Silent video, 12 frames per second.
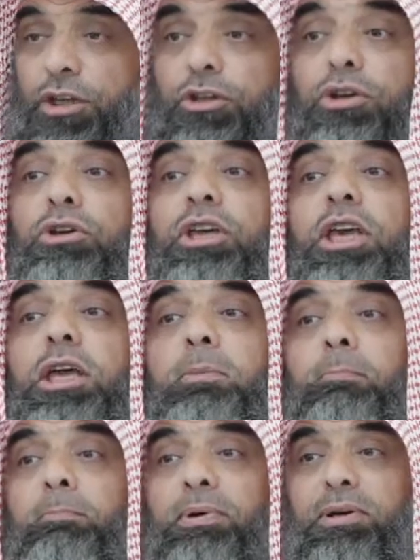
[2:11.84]
you
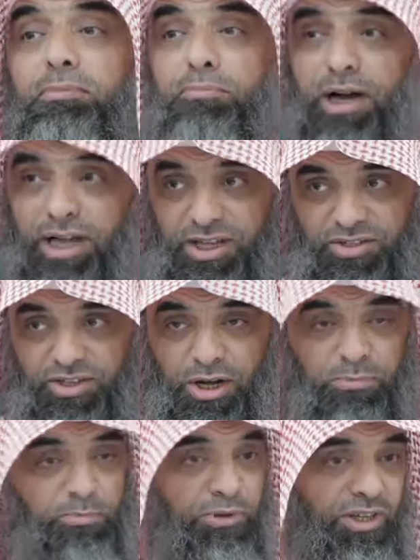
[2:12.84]
keep pious
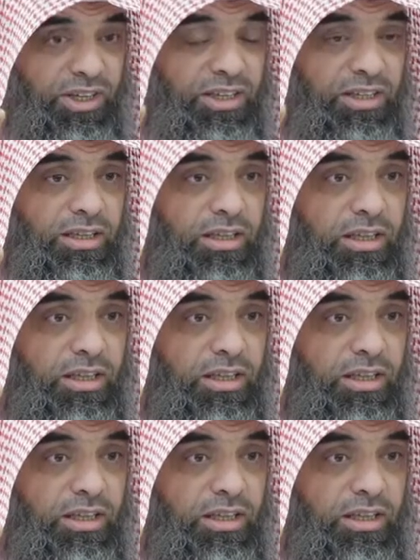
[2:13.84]
company,